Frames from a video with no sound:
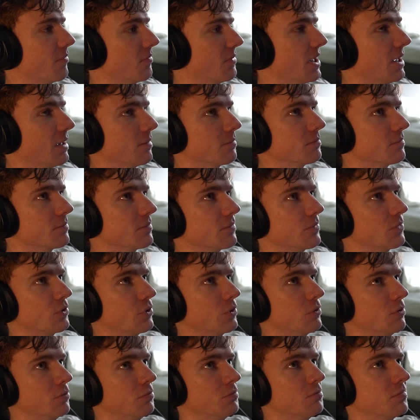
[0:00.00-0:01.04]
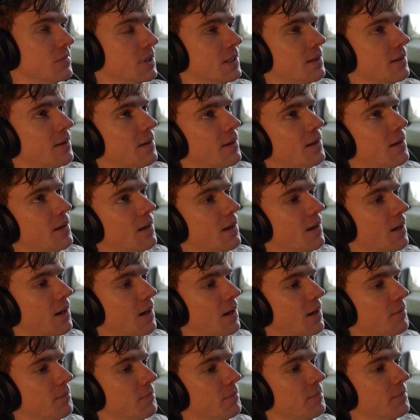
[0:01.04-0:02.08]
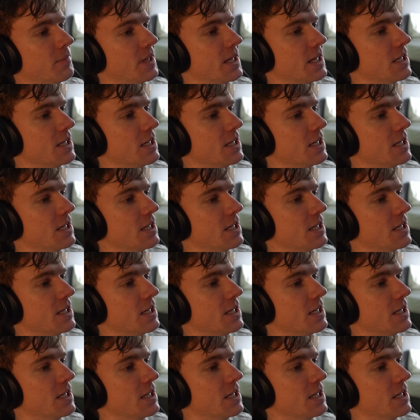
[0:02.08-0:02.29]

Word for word: yeah do um,